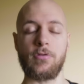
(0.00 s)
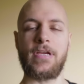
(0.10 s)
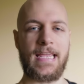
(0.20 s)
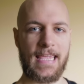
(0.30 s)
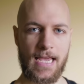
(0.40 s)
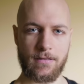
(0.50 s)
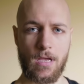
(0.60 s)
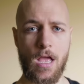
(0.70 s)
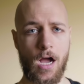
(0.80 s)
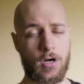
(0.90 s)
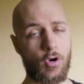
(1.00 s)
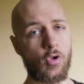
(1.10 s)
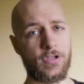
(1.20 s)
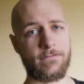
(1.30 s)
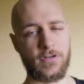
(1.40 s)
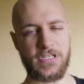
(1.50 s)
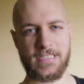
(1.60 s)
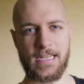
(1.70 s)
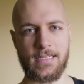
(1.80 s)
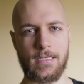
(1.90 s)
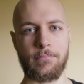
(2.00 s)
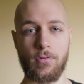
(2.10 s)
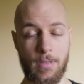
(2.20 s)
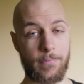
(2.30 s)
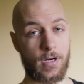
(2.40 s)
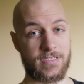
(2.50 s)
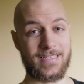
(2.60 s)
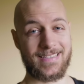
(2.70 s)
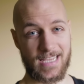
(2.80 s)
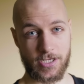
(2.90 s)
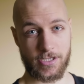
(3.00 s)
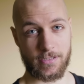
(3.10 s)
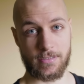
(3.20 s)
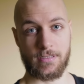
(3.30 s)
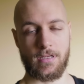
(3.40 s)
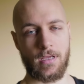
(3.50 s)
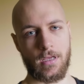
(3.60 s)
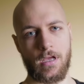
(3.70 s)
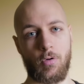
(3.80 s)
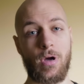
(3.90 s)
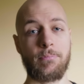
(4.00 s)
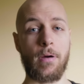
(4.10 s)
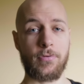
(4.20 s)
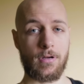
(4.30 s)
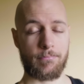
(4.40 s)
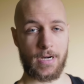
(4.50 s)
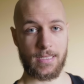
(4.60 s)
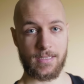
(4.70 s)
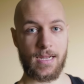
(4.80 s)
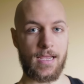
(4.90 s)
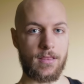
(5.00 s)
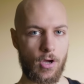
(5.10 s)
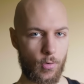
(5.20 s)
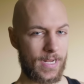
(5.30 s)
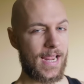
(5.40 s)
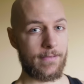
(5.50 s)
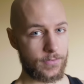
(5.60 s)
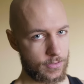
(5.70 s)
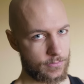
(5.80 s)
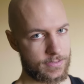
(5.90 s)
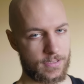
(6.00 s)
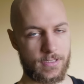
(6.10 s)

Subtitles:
you can get are all the freestanding pull-up bars and stations. One popular brand that I know and have used